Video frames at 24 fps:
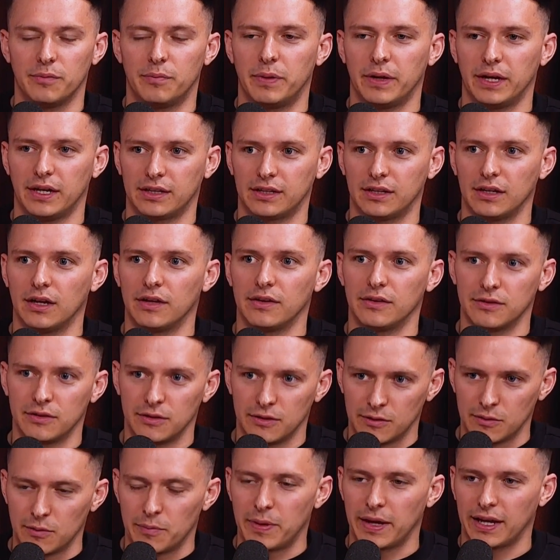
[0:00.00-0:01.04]

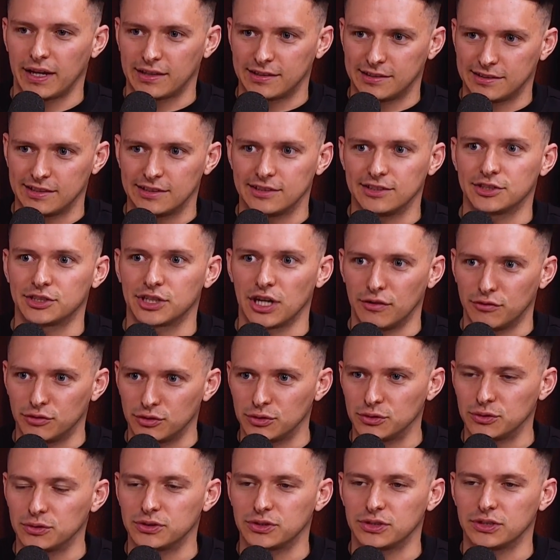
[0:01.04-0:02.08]
picks and the
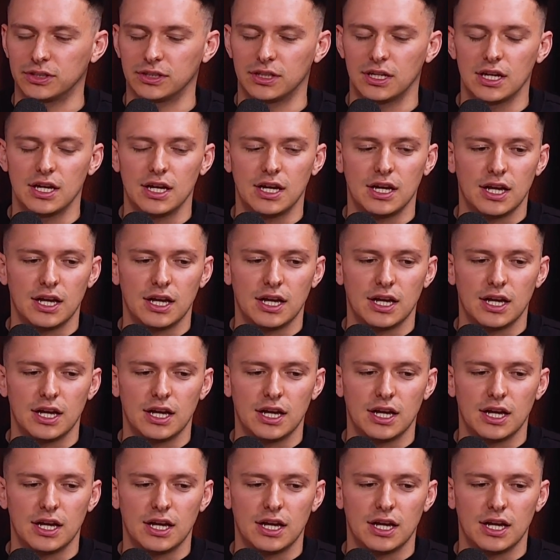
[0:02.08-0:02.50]
shovels, and